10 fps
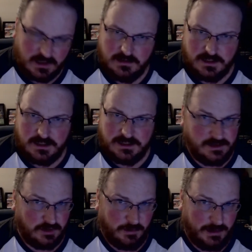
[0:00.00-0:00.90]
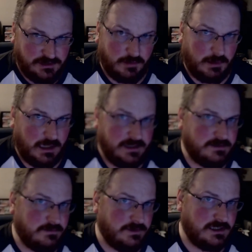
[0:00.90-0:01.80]
Still no Patriot players,
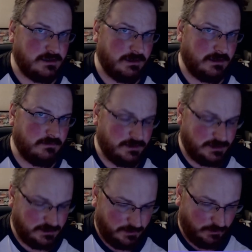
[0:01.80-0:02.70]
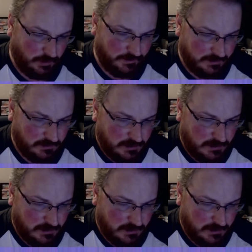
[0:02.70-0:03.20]
which is a bit worrying.